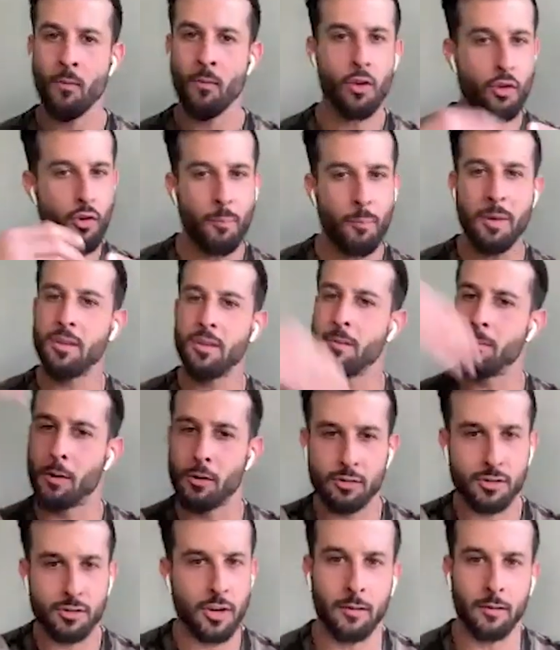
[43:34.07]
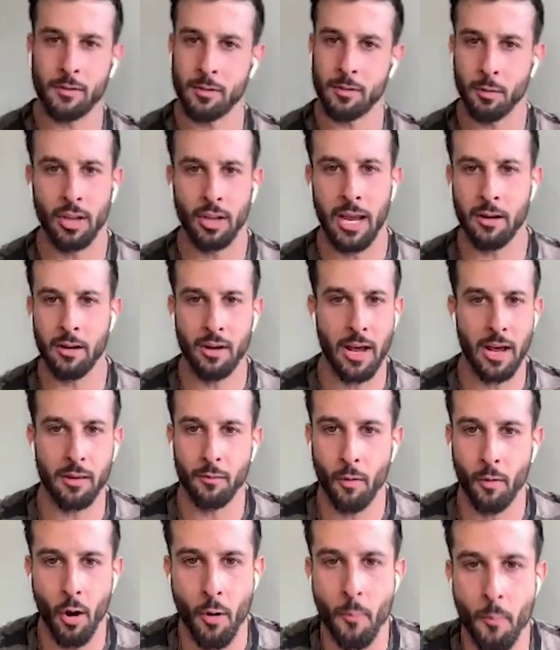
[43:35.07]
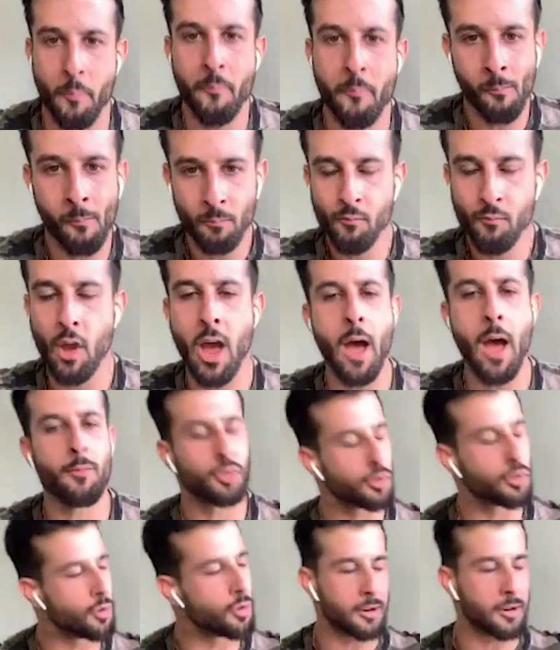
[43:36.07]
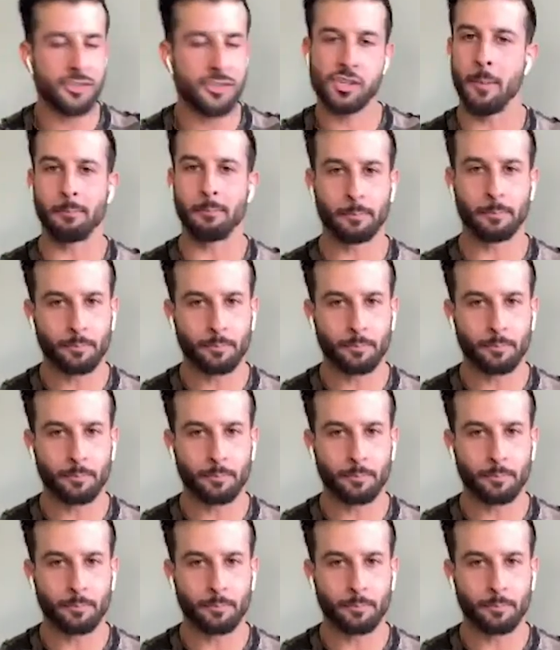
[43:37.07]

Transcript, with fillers: You'll do be the, the most comfortable later down the road. Yeah, do, do hard shit.